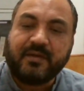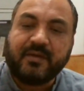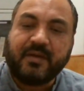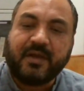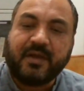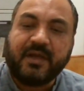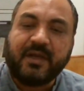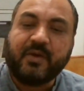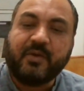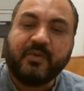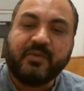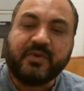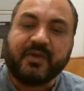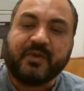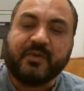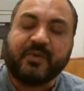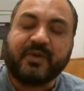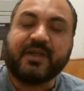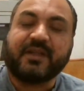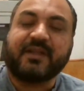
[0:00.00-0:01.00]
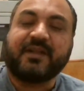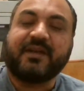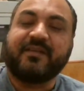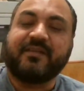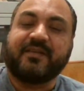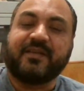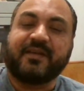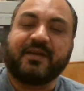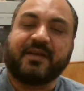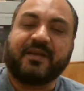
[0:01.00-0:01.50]
analogy, okay, that
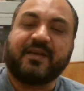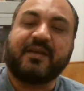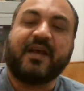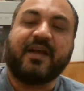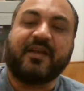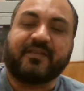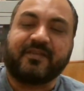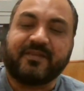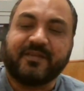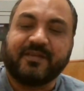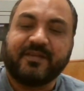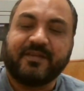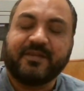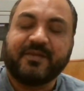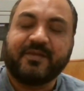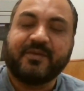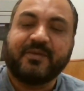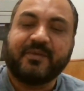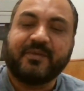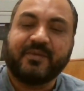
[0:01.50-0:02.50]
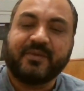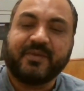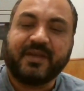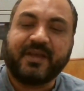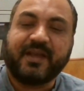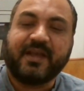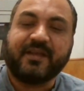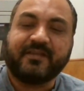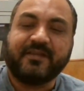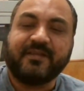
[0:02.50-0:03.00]
is there. Qiyas.
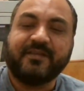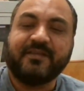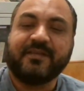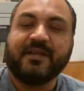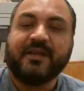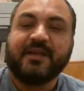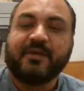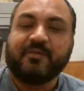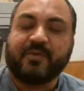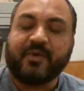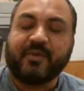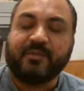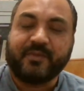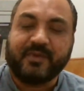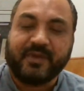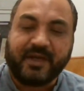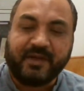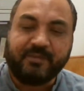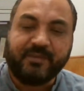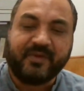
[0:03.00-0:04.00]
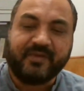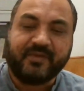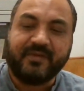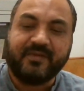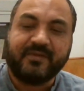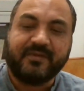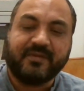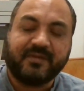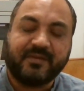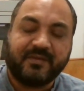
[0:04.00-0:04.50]
Qiyas is from that
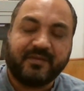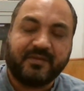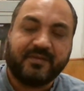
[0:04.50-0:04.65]
basis.